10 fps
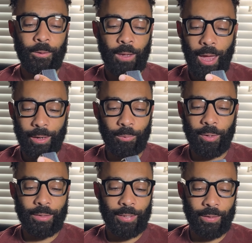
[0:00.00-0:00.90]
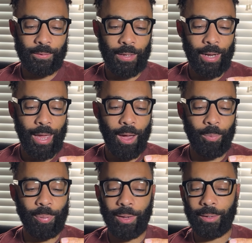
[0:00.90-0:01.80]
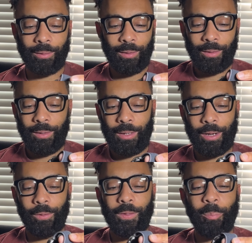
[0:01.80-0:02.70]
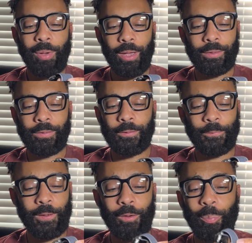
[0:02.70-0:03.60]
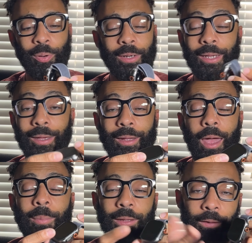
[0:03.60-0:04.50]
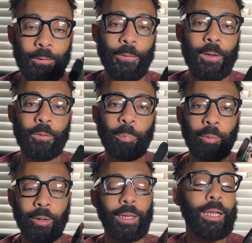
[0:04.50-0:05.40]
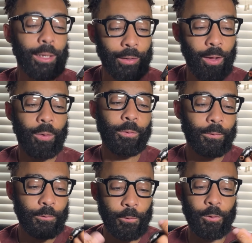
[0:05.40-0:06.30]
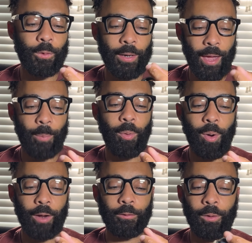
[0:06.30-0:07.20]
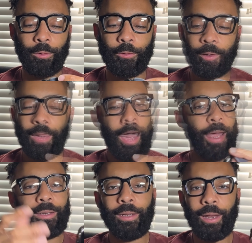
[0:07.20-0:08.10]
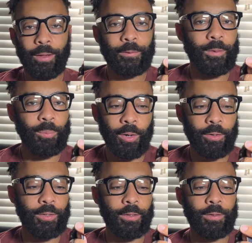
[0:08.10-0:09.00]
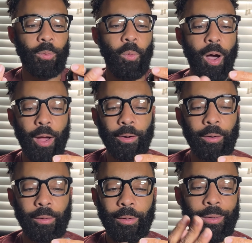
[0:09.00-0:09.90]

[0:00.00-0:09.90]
I didn't want to test that out, but you know, the buttons feel pretty good. I mean, this feels pretty close to an Apple Watch Ultra. I did not submerge this in water.